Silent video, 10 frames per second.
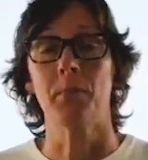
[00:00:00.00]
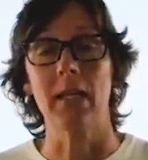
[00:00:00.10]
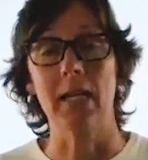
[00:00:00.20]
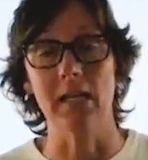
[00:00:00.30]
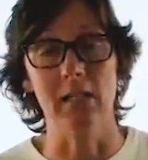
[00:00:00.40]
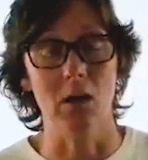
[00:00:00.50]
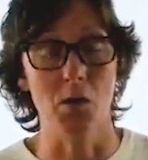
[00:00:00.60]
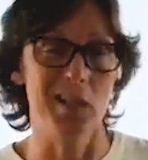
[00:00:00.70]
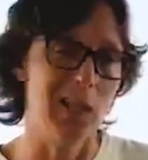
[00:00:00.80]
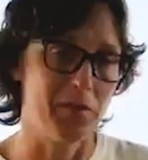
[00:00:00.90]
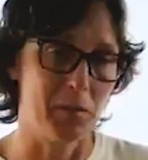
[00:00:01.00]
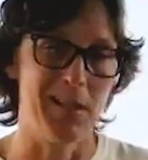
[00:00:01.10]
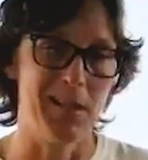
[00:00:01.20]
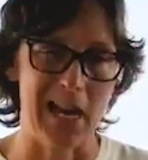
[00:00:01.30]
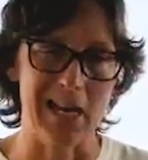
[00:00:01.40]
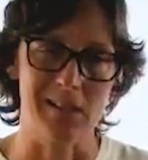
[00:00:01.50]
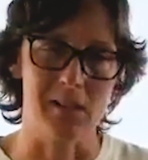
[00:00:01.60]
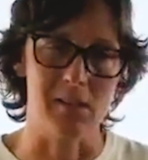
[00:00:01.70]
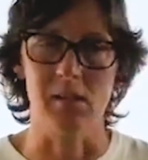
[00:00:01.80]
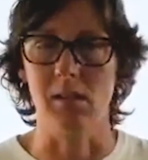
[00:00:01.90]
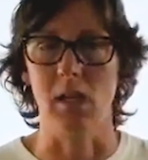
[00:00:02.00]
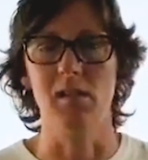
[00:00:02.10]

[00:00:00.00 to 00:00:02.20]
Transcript: he's going to have to pay taxes and stuff.